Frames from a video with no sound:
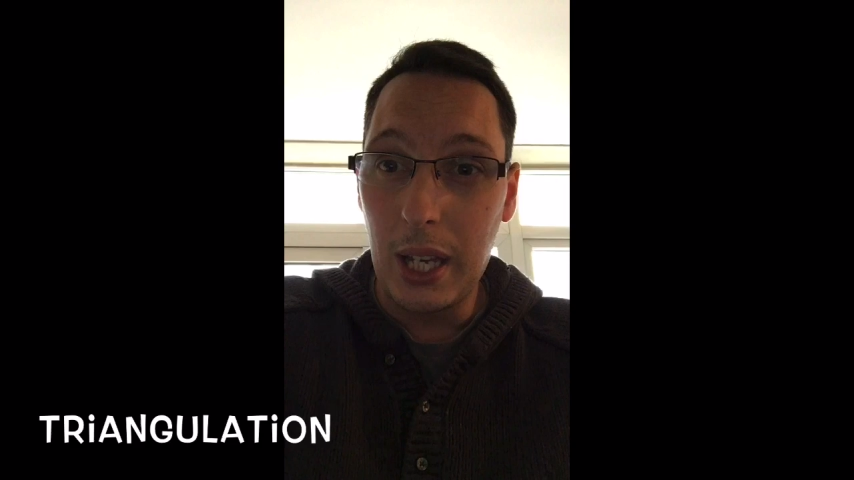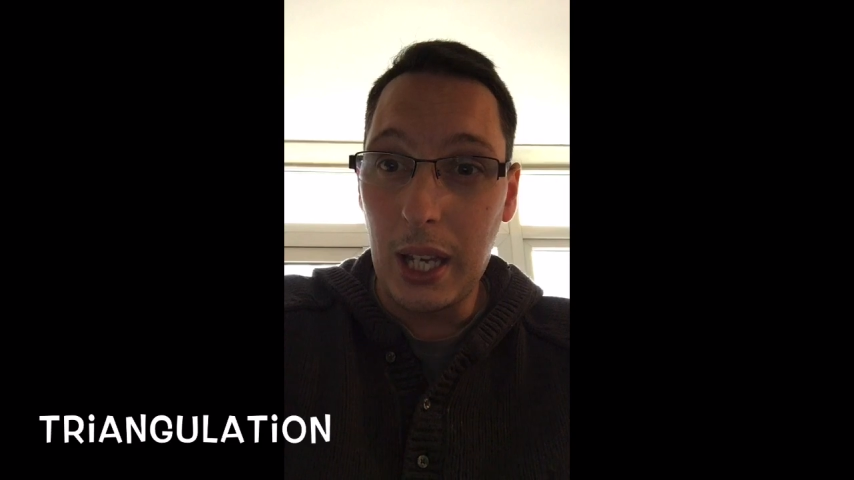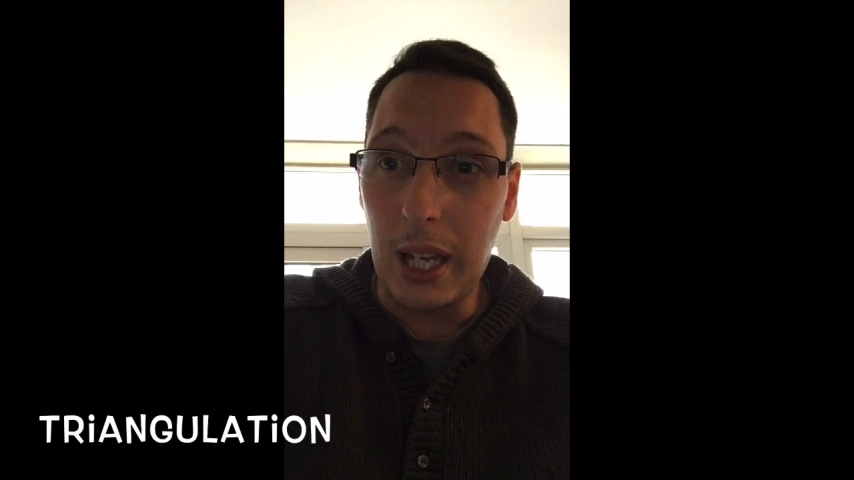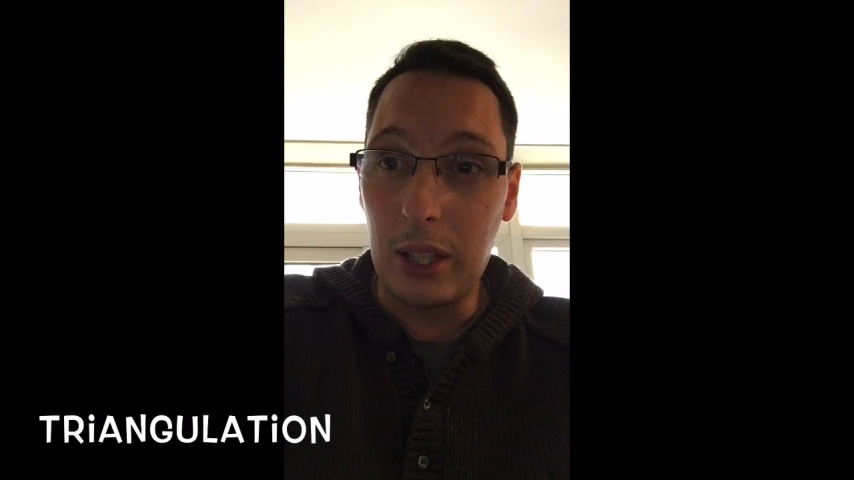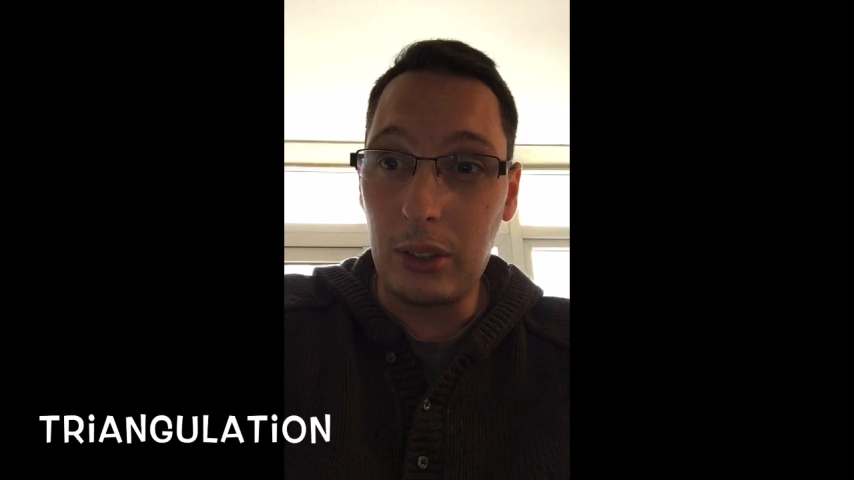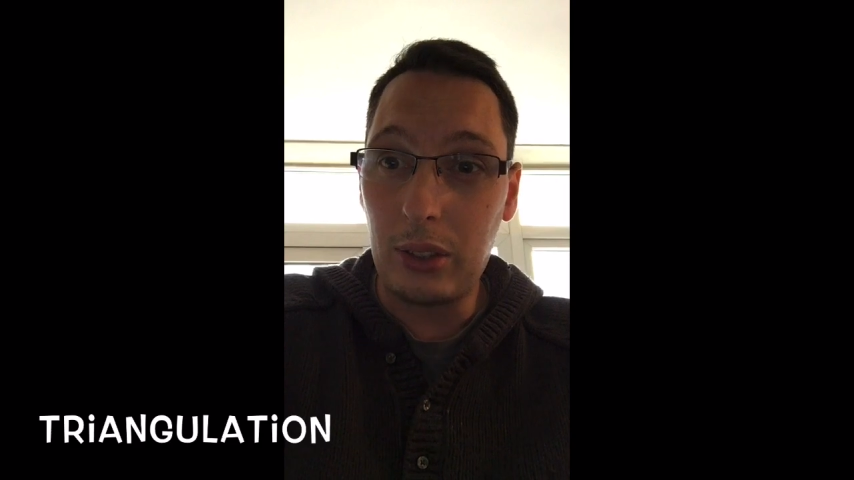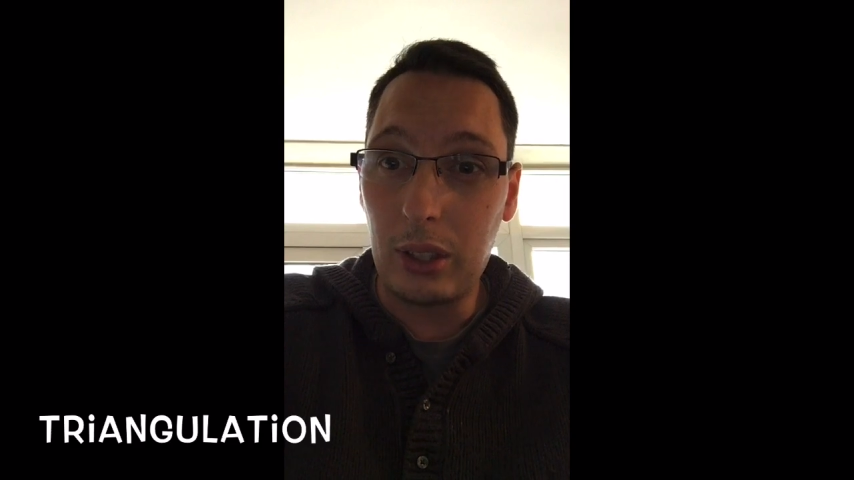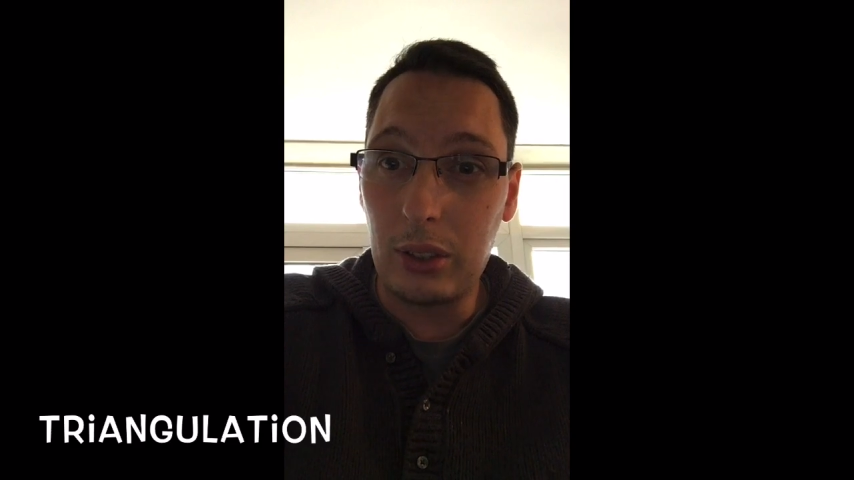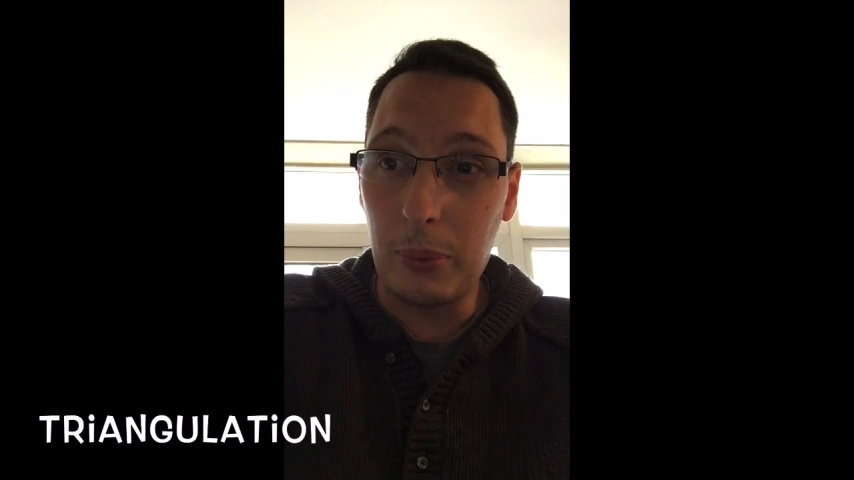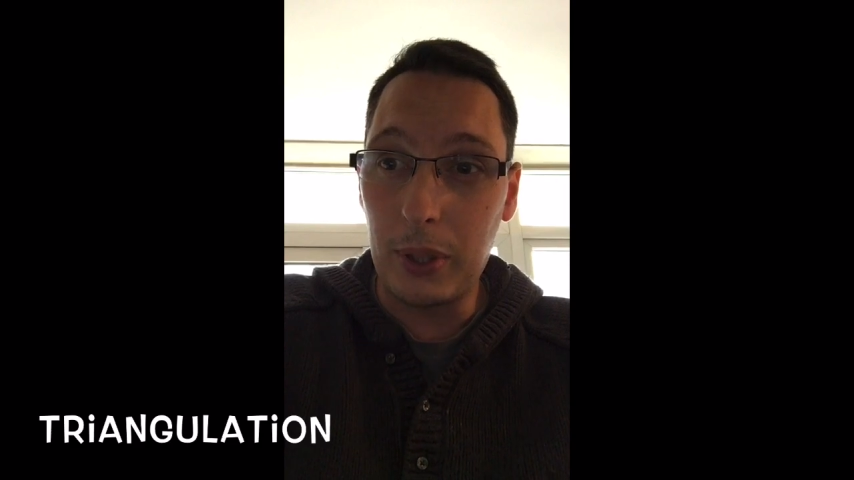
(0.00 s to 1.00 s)
is
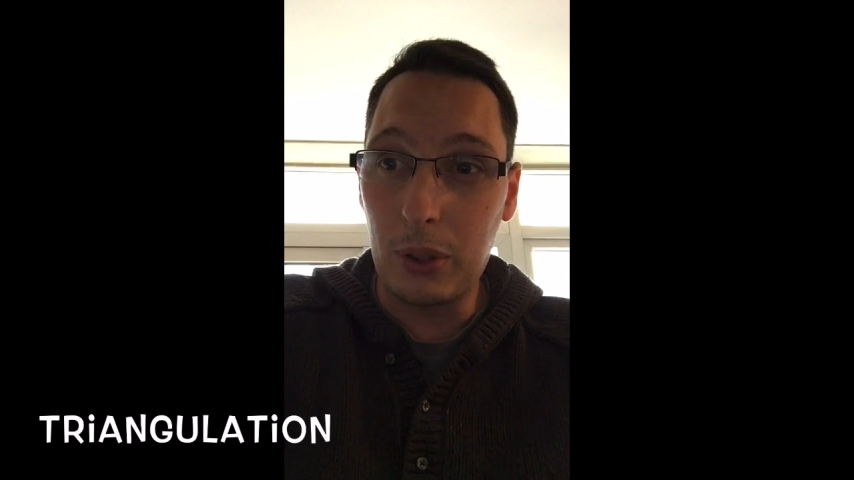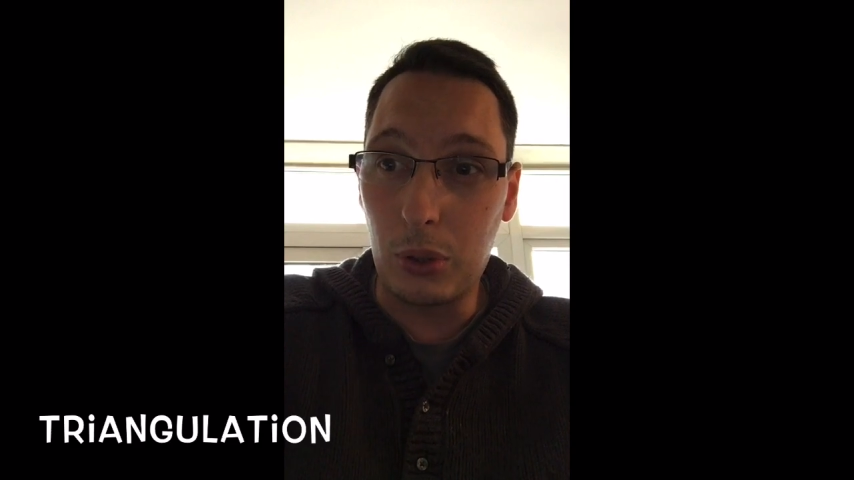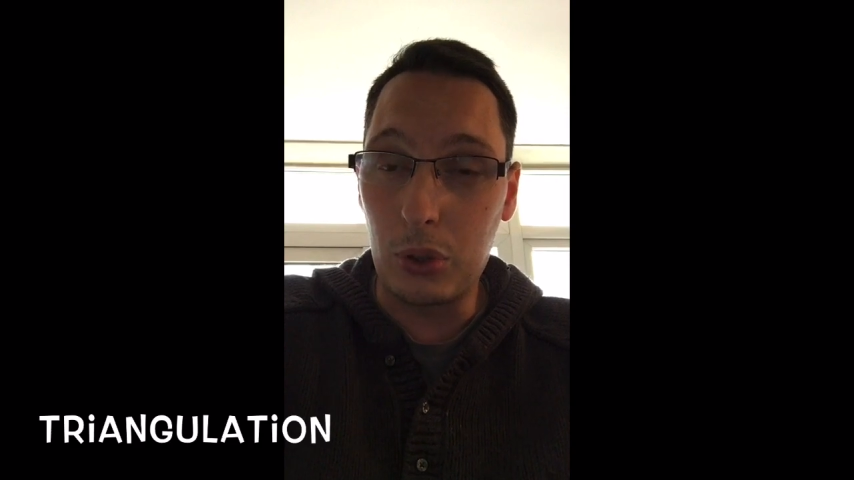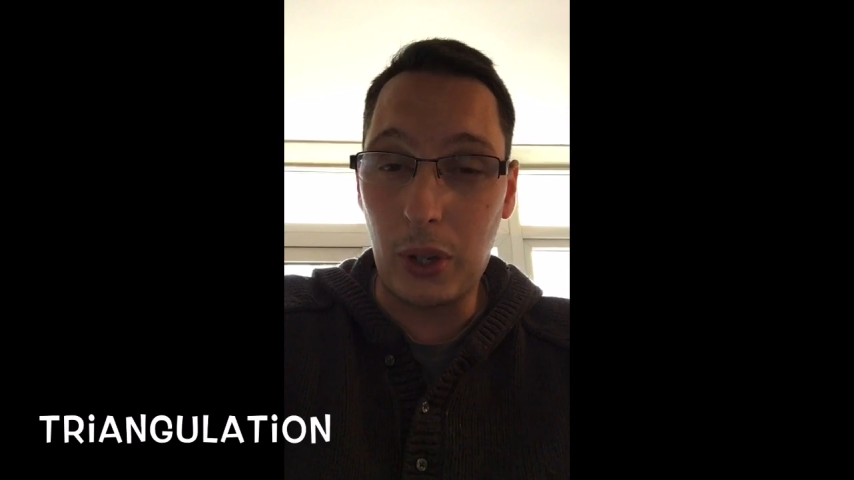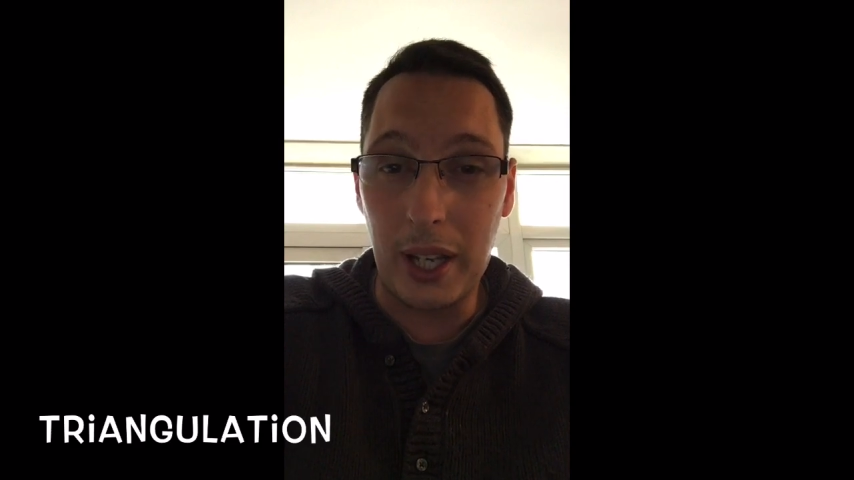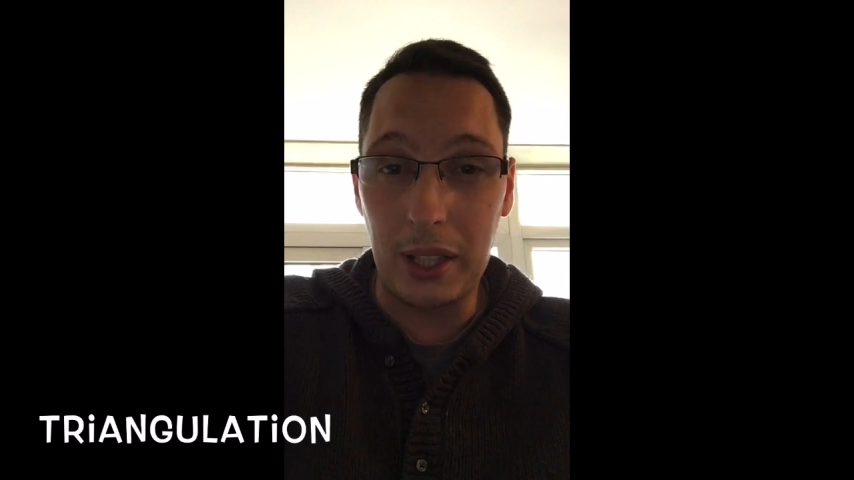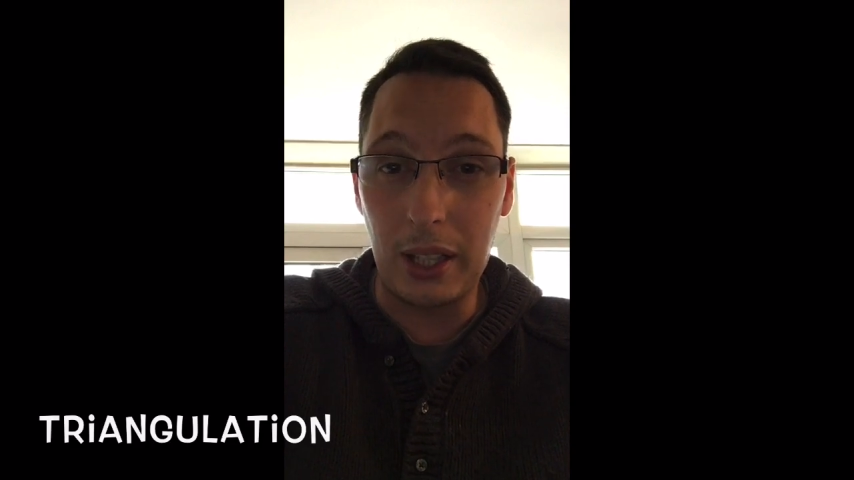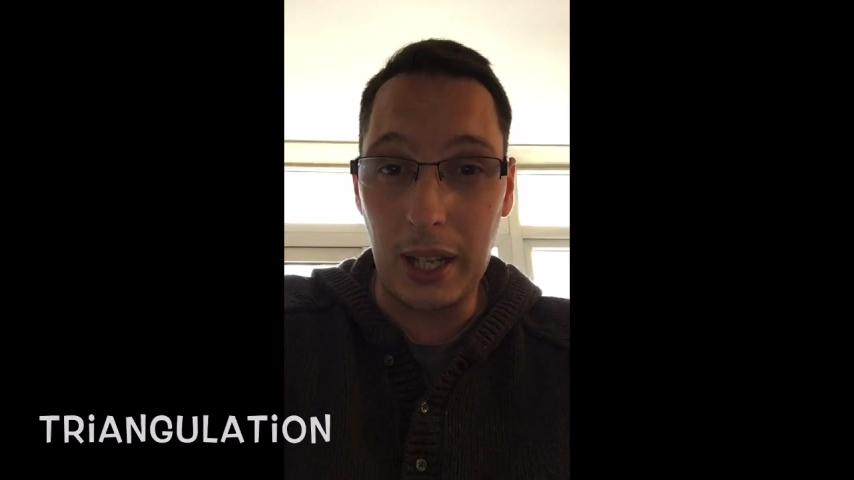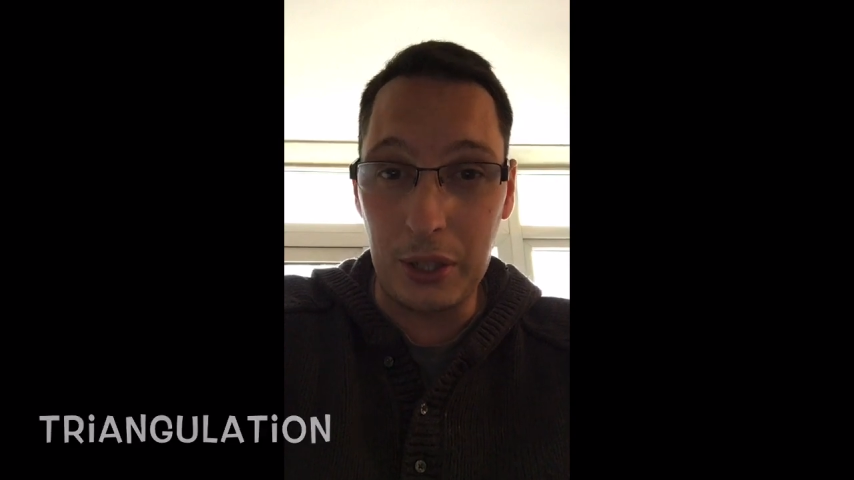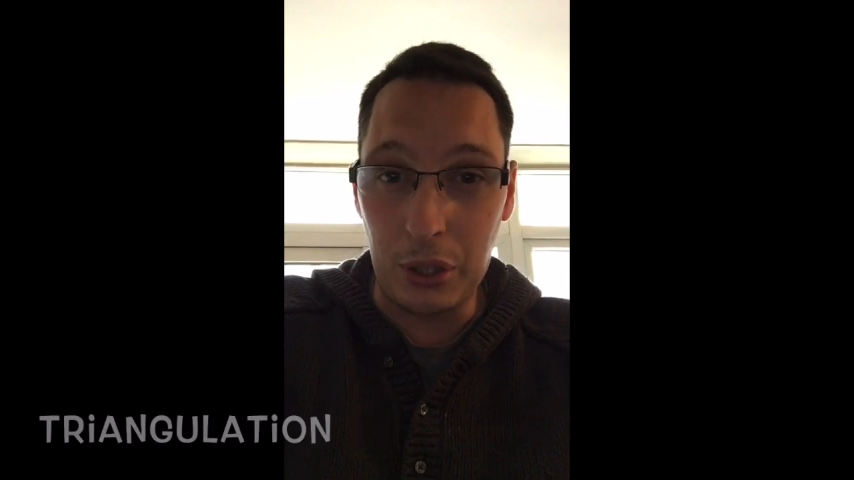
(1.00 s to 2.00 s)
something called
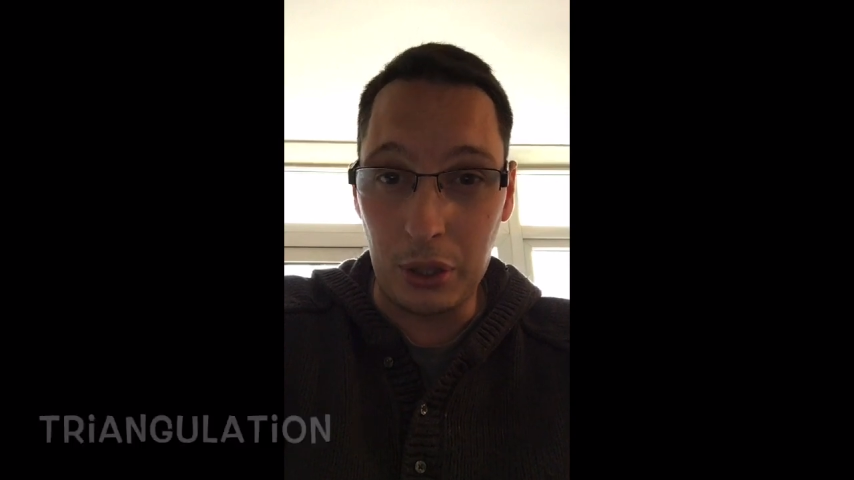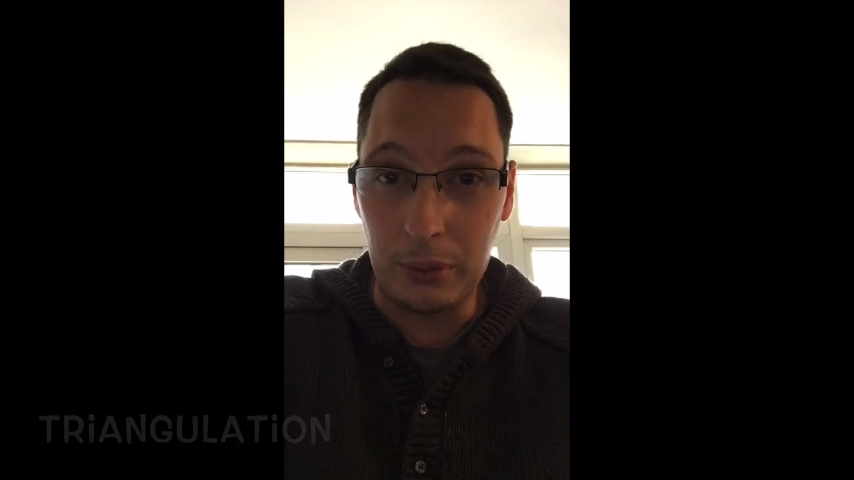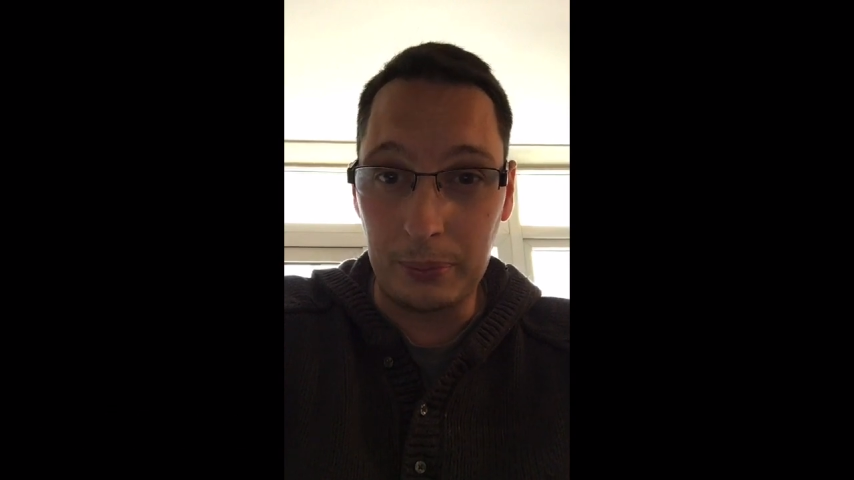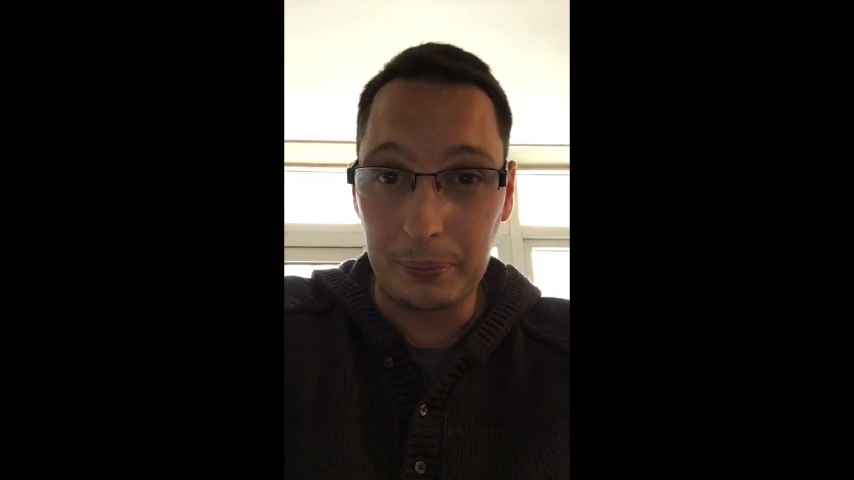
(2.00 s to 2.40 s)
triangulation.